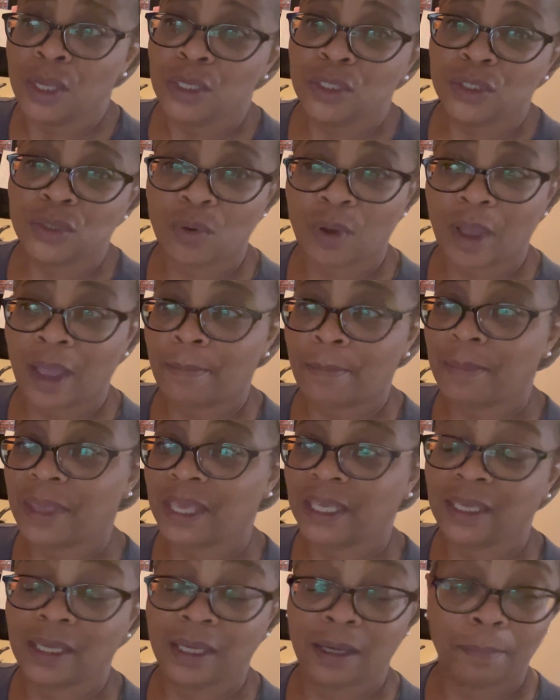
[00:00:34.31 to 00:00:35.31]
So I'm
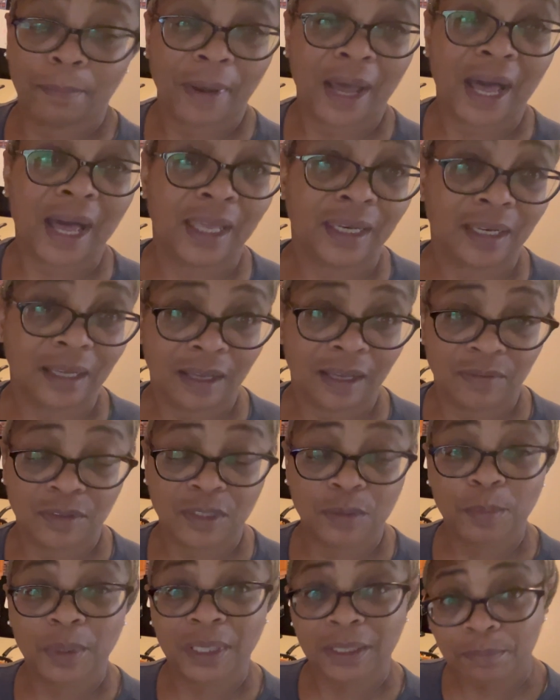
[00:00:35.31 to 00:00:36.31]
making a pot of
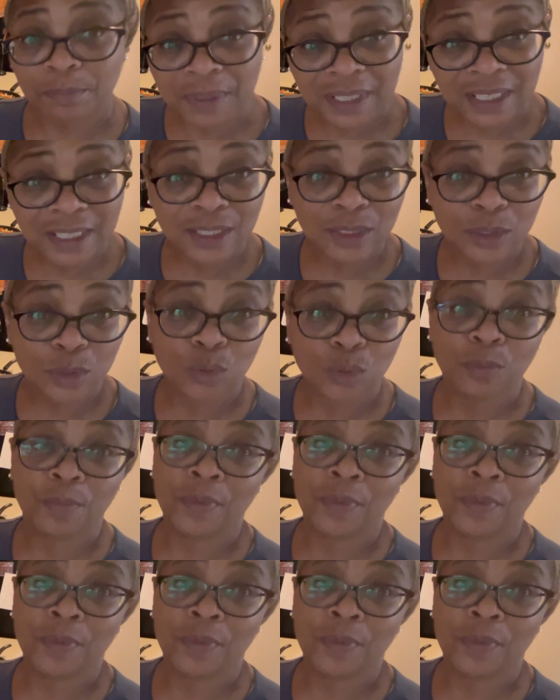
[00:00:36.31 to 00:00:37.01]
split pea soup,